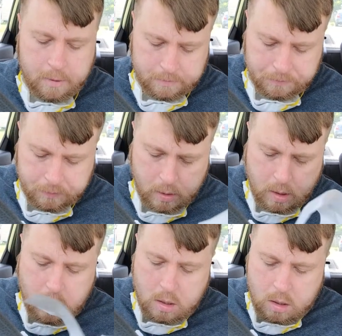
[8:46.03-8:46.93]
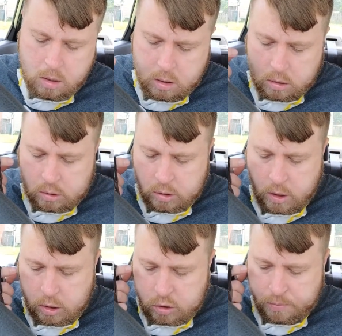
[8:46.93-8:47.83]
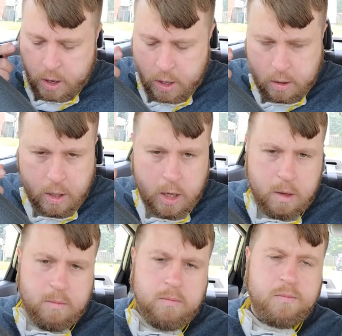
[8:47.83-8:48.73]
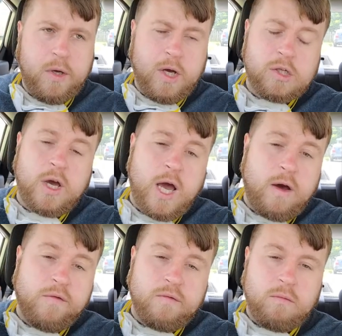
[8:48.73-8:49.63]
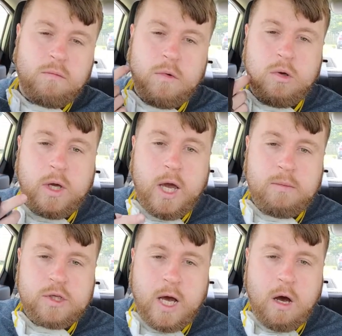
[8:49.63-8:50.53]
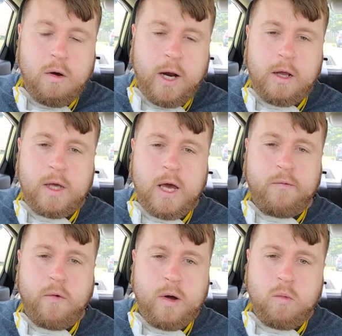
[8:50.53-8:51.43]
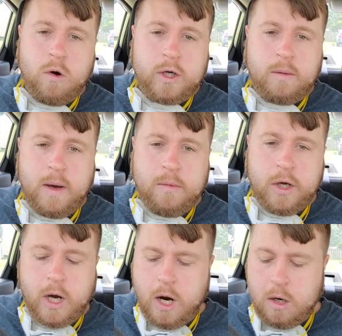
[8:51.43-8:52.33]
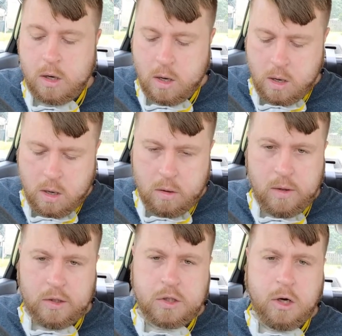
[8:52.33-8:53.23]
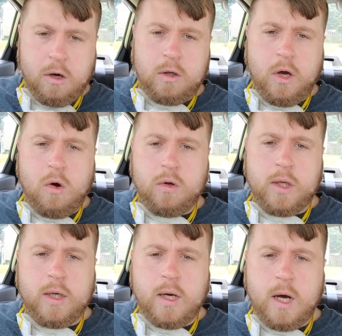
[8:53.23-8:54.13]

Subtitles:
So I also bought, because I have new games now, and I only have one working memory card that's currently holding